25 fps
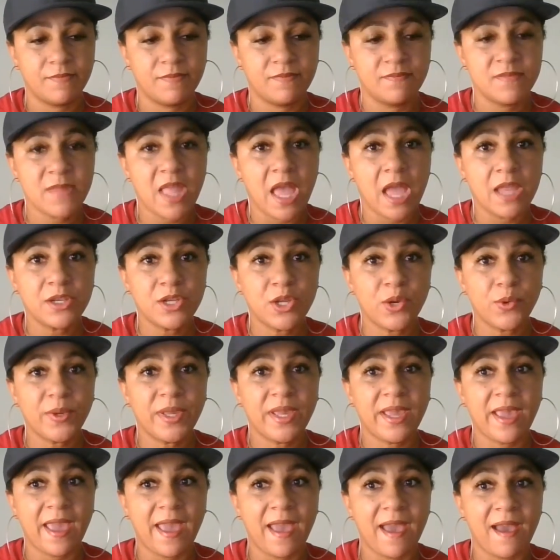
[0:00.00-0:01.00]
not
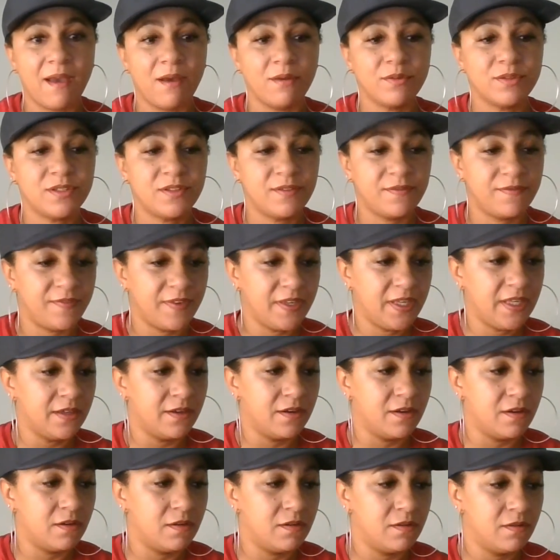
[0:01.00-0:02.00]
knowing how to
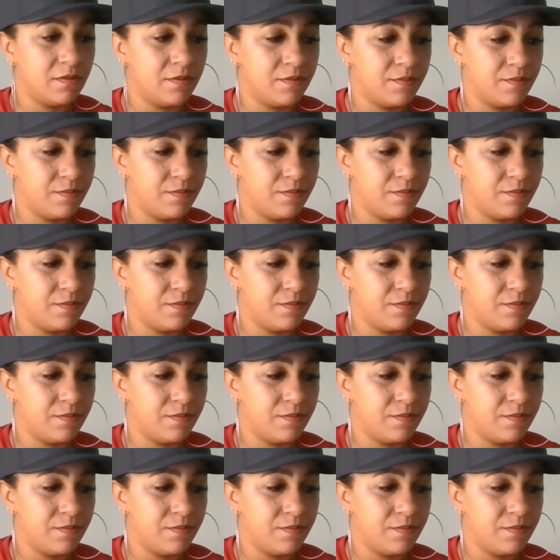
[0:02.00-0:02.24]
feel.